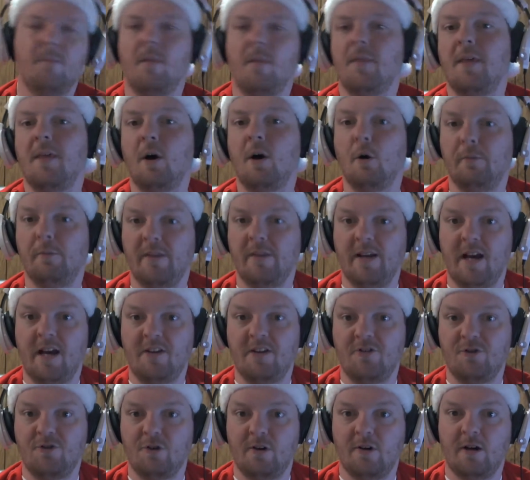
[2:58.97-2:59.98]
hopefully you guys
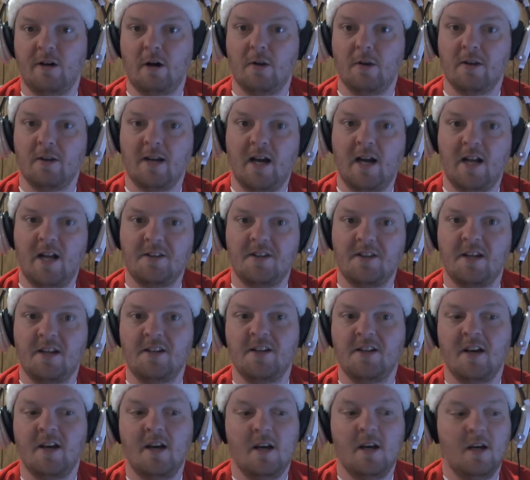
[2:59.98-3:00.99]
enjoyed all the content,
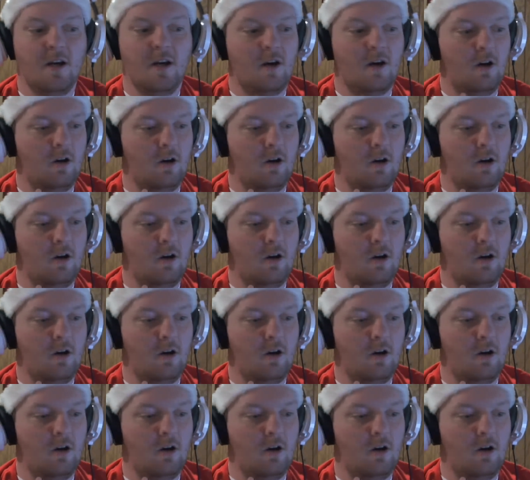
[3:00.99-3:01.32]
all the